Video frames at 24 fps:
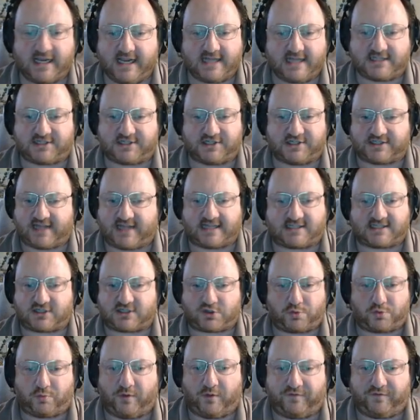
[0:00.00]
It's just, that's
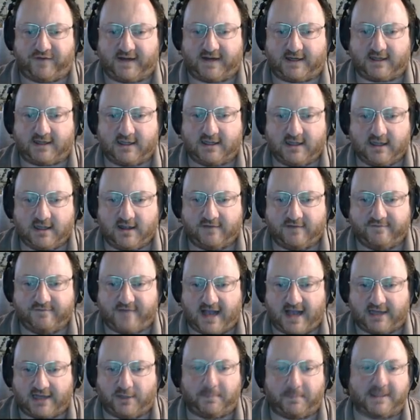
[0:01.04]
terrific
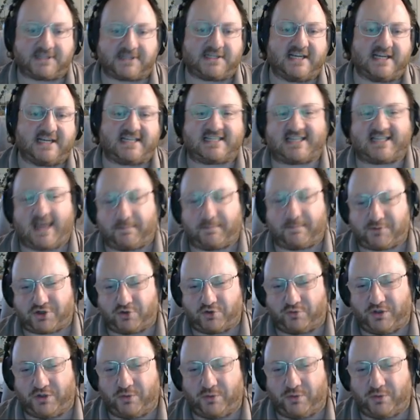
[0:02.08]
value, but it's an exceptional.